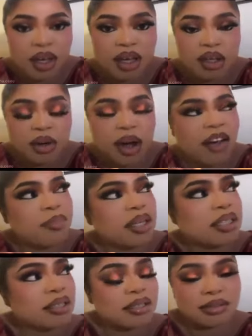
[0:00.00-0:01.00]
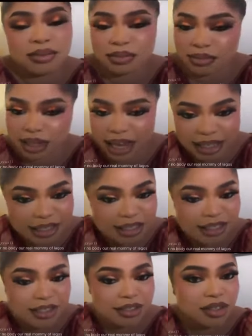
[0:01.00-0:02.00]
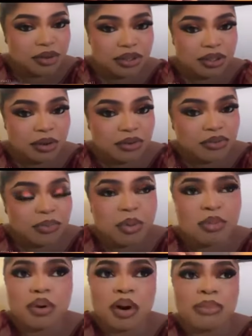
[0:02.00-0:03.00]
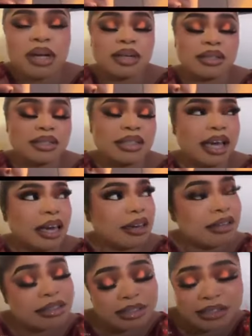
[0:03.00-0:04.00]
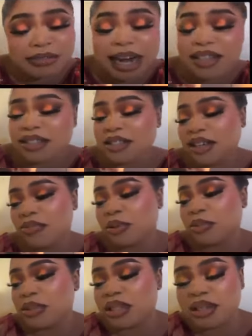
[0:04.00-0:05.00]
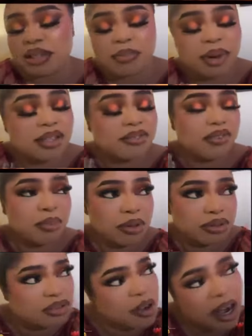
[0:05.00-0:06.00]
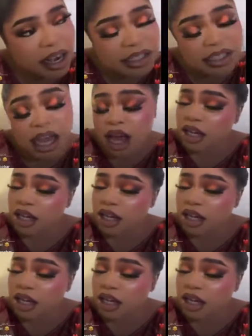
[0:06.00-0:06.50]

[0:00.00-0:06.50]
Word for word: you know, I've been getting series of people coming out to say, "Oh, why you give Bobrisky the best female dress?